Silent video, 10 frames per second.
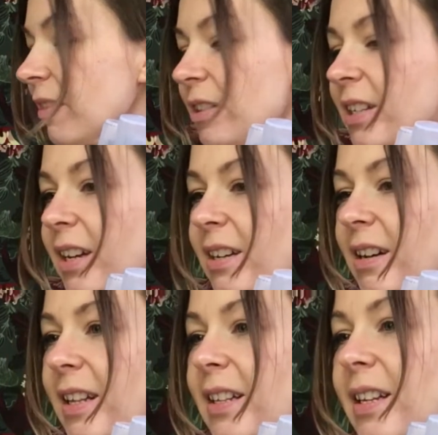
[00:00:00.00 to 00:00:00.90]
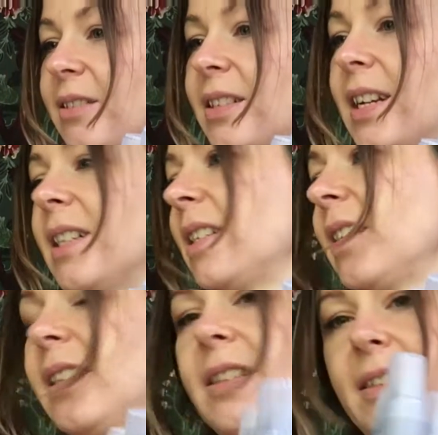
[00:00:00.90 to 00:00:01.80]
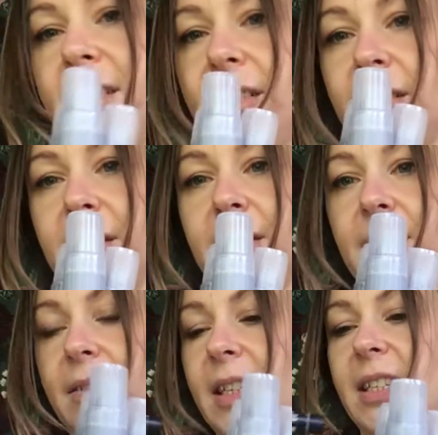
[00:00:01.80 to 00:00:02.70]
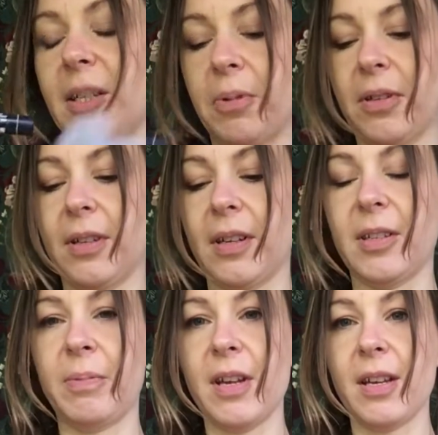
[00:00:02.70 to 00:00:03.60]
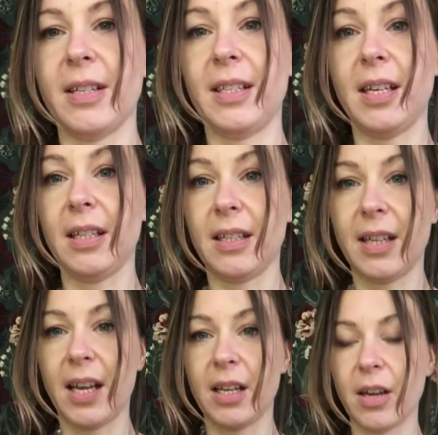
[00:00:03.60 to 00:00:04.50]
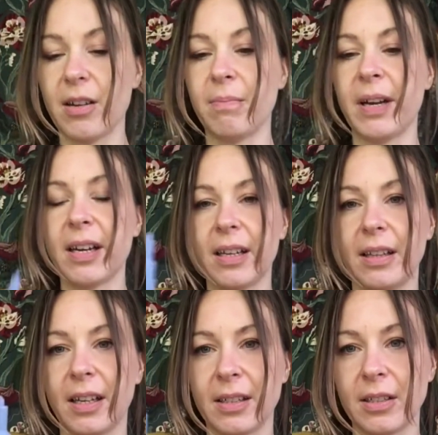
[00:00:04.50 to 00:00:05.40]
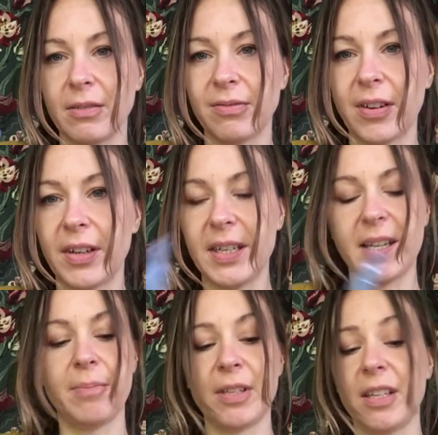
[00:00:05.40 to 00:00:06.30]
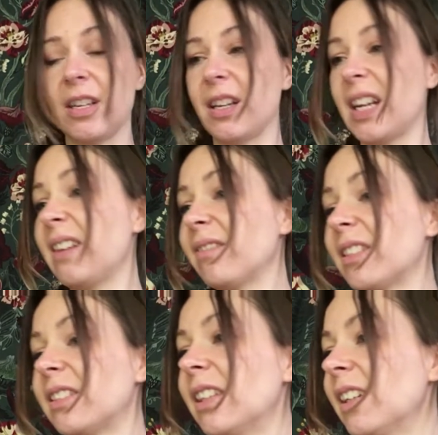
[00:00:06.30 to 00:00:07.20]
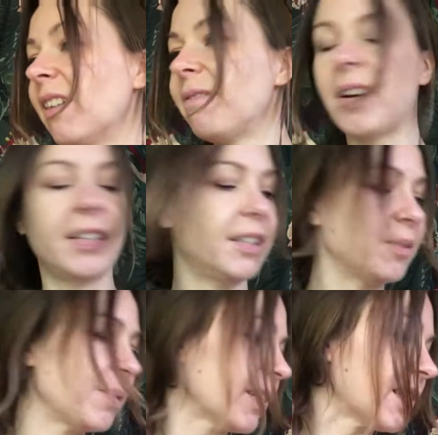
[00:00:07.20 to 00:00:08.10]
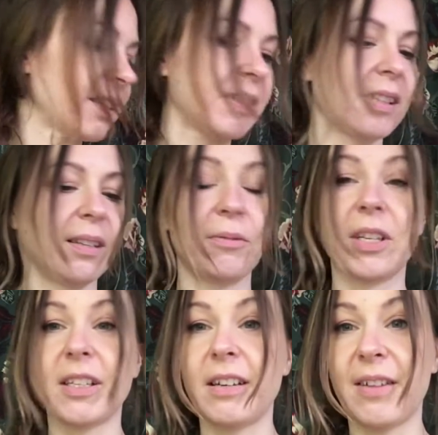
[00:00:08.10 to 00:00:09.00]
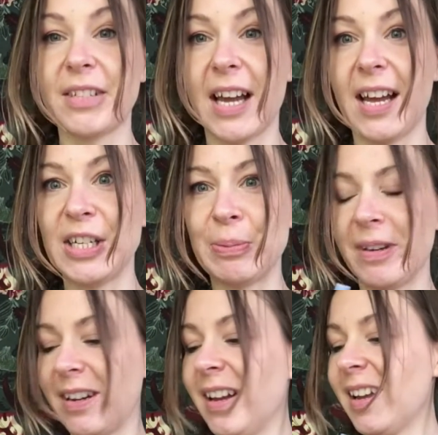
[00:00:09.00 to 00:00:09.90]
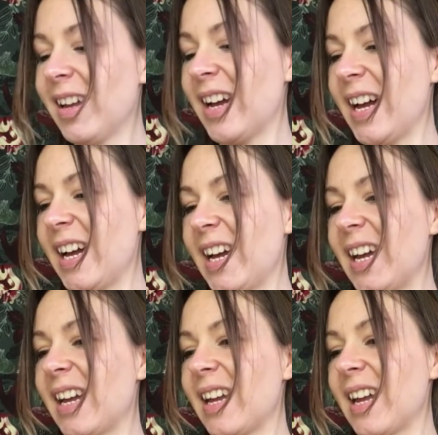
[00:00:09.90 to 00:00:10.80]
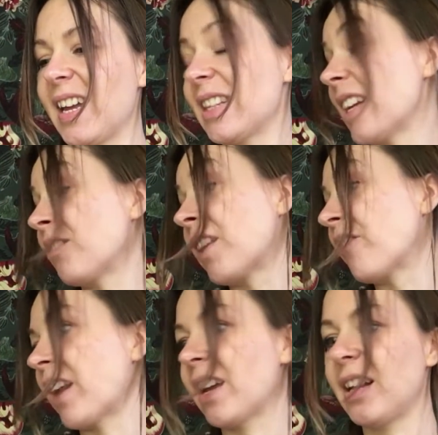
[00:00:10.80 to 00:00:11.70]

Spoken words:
So, and then they also do, these are the Poscas, but you can see that they go back and they do fine nibs, and even finer ones, which I don't have to hand, but they're great.